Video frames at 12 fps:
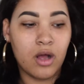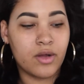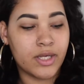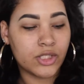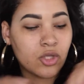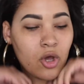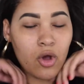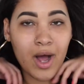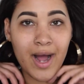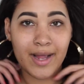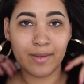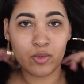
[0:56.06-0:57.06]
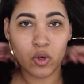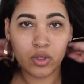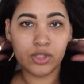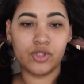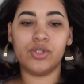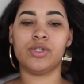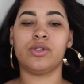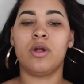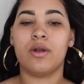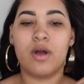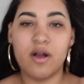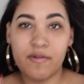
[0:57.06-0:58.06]
Okay, so I am going to
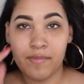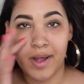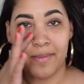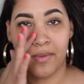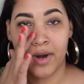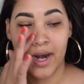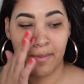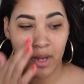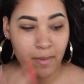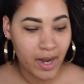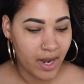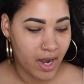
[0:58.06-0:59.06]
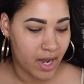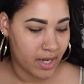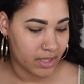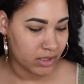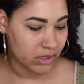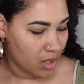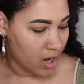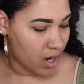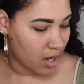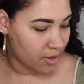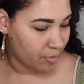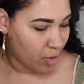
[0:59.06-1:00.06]
start off by priming my eyes.
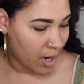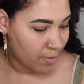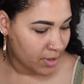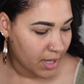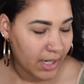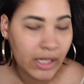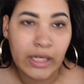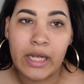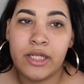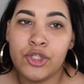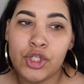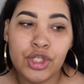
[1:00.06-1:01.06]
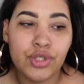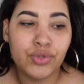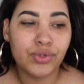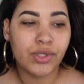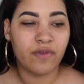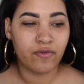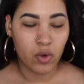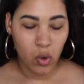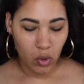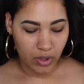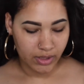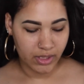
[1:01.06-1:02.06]
The primer that I like to use, of
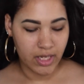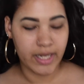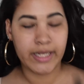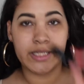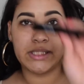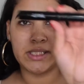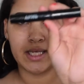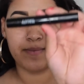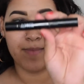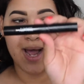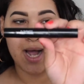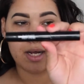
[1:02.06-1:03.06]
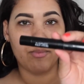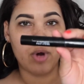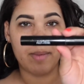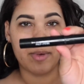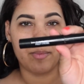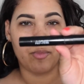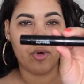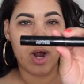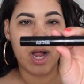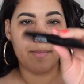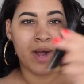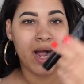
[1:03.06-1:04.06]
course, is the MAC Prep+Prime